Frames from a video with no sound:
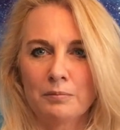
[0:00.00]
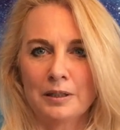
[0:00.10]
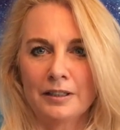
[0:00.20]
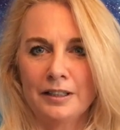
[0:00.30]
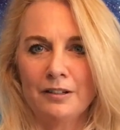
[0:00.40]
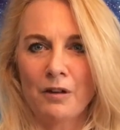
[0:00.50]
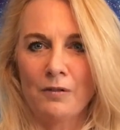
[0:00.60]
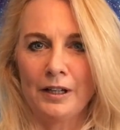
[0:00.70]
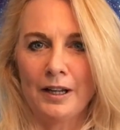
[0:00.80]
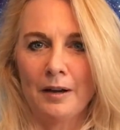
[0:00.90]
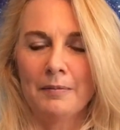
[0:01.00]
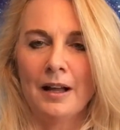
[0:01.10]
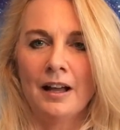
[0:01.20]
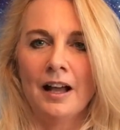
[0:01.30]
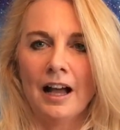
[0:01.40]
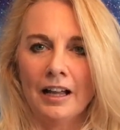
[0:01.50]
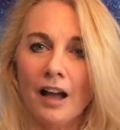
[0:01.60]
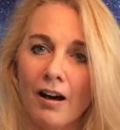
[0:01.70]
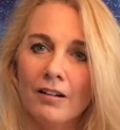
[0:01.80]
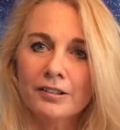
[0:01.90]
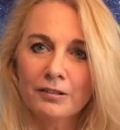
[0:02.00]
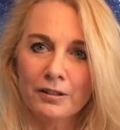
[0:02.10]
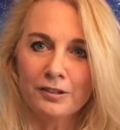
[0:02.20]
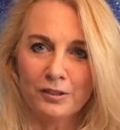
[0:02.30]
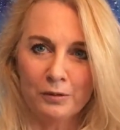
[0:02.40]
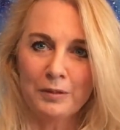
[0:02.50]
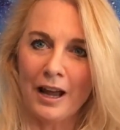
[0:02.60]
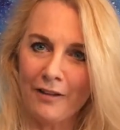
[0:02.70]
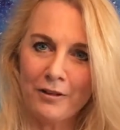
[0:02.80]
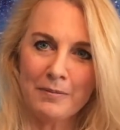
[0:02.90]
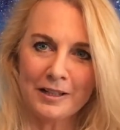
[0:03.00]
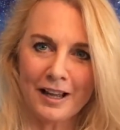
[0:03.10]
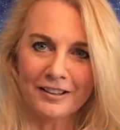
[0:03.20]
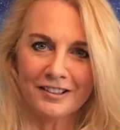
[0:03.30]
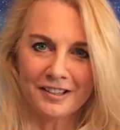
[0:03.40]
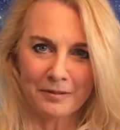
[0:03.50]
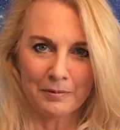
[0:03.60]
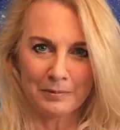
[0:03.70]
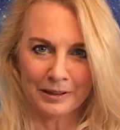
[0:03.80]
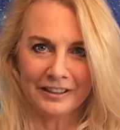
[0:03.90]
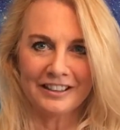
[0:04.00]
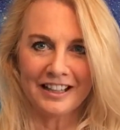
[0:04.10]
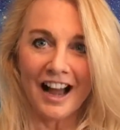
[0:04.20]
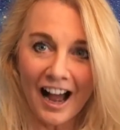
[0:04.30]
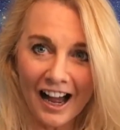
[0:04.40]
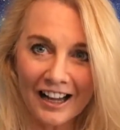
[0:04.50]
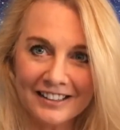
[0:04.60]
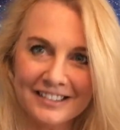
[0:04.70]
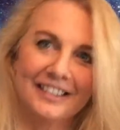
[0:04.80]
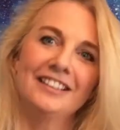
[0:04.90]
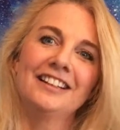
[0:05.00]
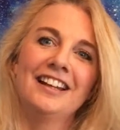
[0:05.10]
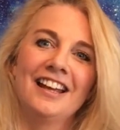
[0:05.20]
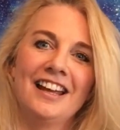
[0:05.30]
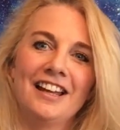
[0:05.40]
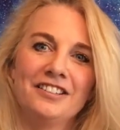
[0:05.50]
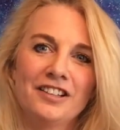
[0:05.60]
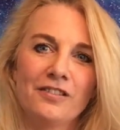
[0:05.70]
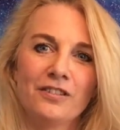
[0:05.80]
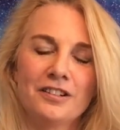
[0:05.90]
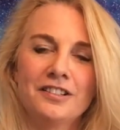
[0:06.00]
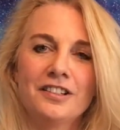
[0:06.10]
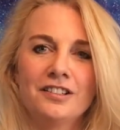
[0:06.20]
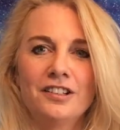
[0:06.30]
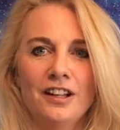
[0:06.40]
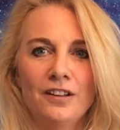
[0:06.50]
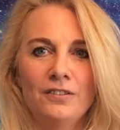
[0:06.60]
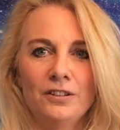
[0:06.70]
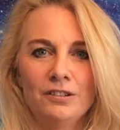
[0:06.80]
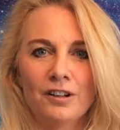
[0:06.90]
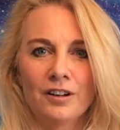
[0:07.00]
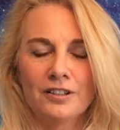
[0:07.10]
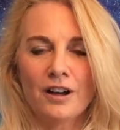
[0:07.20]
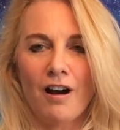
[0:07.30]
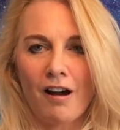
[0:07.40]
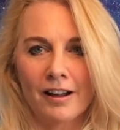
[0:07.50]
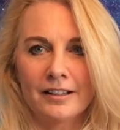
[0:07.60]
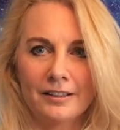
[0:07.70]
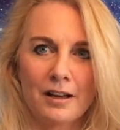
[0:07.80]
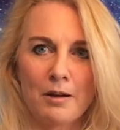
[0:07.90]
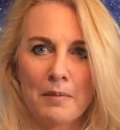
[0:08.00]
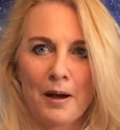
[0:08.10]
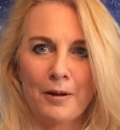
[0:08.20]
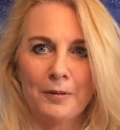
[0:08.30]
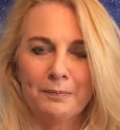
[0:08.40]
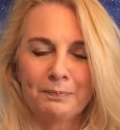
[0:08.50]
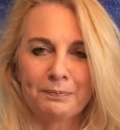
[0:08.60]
ability growing up, I also assumed everybody had the same ability I did. And say, for instance, if you started talking about